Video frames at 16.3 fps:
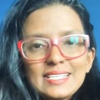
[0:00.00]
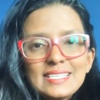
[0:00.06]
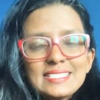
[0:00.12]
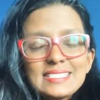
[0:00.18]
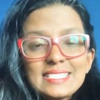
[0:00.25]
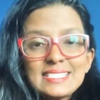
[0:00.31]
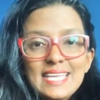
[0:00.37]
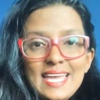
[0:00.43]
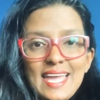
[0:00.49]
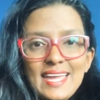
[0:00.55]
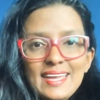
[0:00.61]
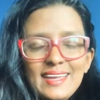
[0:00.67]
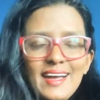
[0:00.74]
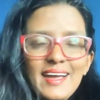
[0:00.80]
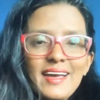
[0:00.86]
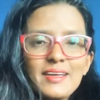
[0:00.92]

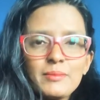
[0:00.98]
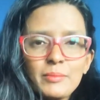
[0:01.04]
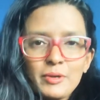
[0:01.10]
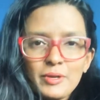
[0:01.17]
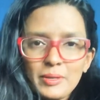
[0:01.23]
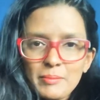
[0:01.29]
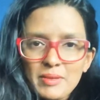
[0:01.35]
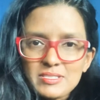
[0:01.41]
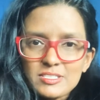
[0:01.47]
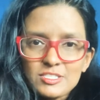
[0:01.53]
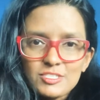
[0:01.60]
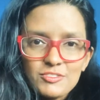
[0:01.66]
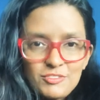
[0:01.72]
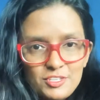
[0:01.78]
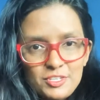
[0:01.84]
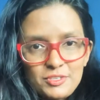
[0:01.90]
today I had a burning message
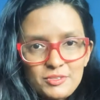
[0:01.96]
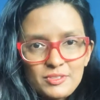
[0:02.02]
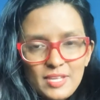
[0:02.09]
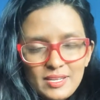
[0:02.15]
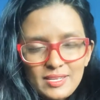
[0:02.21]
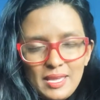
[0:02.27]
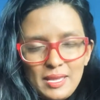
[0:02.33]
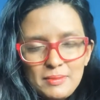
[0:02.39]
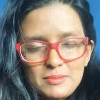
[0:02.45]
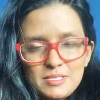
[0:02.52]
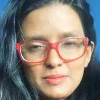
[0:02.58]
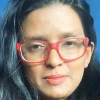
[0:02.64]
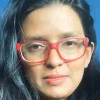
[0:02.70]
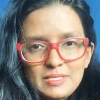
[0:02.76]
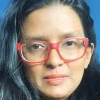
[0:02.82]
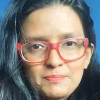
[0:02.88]
for you that came to
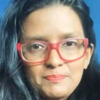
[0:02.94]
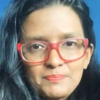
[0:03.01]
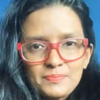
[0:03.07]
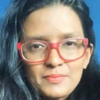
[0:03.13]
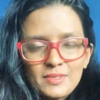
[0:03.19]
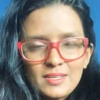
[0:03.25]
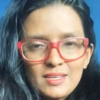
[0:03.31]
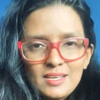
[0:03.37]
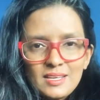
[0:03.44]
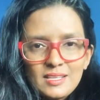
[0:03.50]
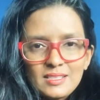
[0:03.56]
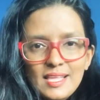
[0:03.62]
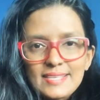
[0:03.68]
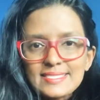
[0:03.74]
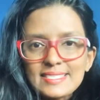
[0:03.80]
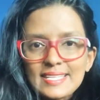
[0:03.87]
me
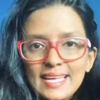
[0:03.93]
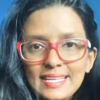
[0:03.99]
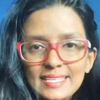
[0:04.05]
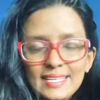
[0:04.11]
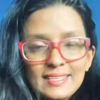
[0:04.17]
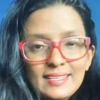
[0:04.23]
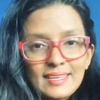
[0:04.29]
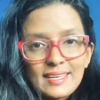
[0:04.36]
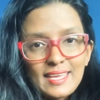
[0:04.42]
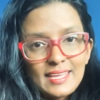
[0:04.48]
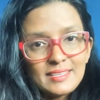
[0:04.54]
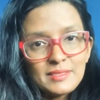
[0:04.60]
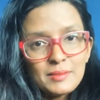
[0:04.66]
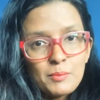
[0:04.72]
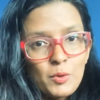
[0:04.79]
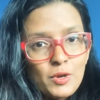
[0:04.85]
last night and then again
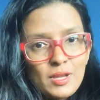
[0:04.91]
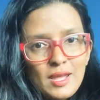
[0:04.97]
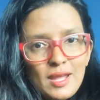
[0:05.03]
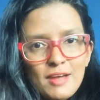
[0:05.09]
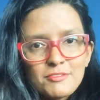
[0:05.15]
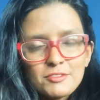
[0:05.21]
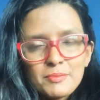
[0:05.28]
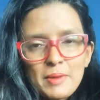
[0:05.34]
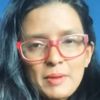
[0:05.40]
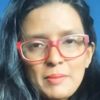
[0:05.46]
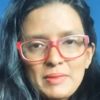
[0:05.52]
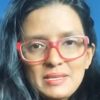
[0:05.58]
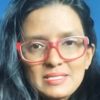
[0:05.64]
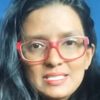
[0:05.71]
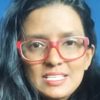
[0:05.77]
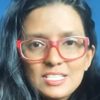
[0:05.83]
in the morning after my
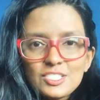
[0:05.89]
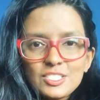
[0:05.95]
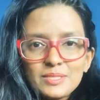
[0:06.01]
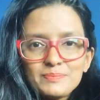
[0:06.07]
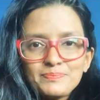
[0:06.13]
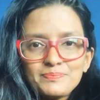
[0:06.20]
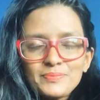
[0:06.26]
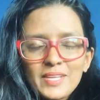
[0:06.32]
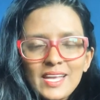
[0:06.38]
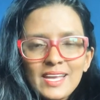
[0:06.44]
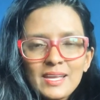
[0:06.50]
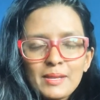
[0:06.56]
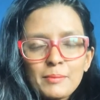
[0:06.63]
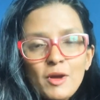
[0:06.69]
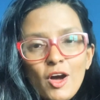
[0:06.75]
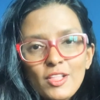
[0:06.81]
meditation, and
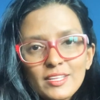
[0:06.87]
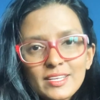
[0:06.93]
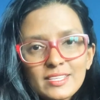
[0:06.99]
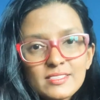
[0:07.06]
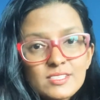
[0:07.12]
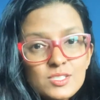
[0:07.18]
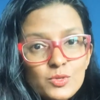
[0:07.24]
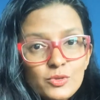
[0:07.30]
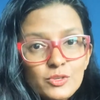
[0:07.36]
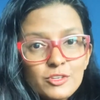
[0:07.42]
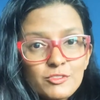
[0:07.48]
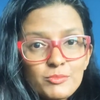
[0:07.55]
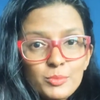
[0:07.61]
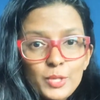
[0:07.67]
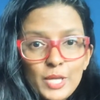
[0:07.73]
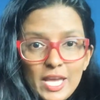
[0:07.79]
I'm calling it the Story of
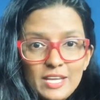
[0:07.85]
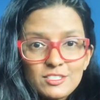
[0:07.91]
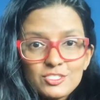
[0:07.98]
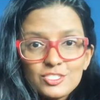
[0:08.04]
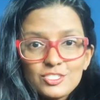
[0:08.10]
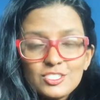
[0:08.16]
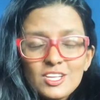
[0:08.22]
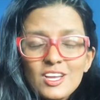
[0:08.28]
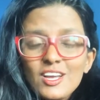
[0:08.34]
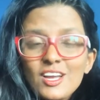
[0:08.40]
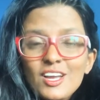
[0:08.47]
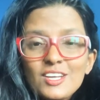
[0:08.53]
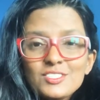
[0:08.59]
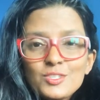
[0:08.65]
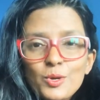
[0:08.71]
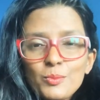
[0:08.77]
Mukesh.
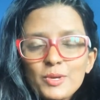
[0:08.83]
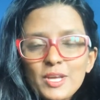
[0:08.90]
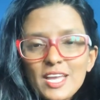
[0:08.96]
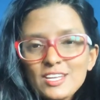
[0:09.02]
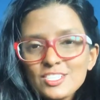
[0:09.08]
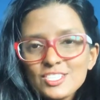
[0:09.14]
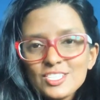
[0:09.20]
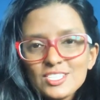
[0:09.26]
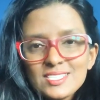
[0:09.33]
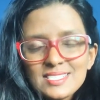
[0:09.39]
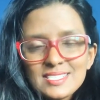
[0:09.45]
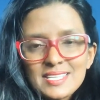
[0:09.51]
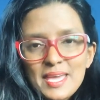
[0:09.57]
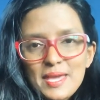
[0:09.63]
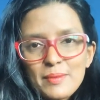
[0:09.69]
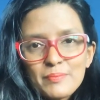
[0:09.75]
So Mukesh is a
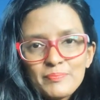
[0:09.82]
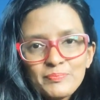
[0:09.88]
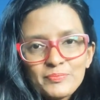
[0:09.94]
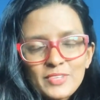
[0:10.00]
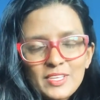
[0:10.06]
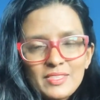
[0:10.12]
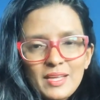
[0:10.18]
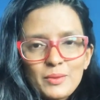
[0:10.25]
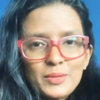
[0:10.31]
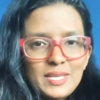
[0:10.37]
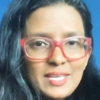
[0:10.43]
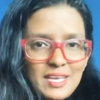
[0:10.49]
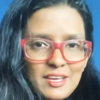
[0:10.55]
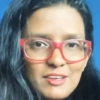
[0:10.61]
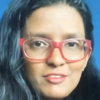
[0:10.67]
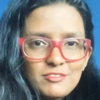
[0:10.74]
name that we
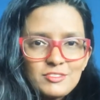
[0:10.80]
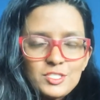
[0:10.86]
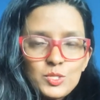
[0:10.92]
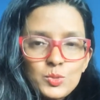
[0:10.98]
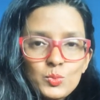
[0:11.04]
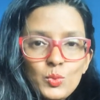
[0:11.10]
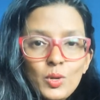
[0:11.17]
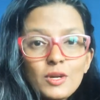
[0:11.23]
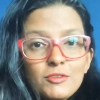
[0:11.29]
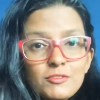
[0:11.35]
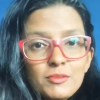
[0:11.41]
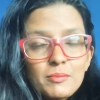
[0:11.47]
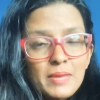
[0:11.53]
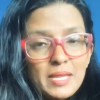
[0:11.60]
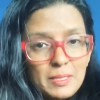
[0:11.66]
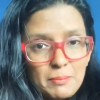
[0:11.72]
gave to one of the
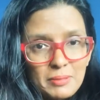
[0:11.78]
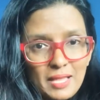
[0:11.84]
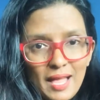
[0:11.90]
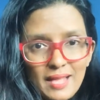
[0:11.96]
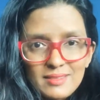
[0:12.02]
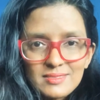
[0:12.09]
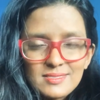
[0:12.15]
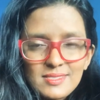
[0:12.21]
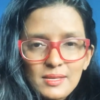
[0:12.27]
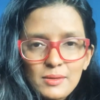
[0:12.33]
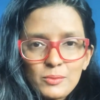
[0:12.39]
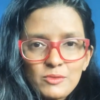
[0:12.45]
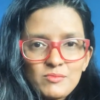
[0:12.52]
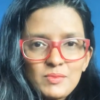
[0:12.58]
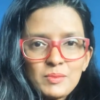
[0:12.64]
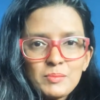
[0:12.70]
many plants that
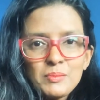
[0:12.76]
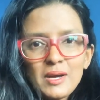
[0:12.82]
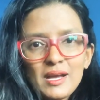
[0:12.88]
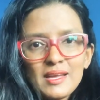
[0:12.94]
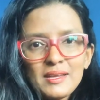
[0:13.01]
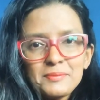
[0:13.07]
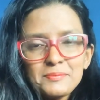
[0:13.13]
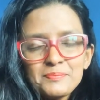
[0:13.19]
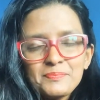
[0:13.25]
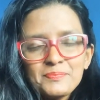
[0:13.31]
we've been buying.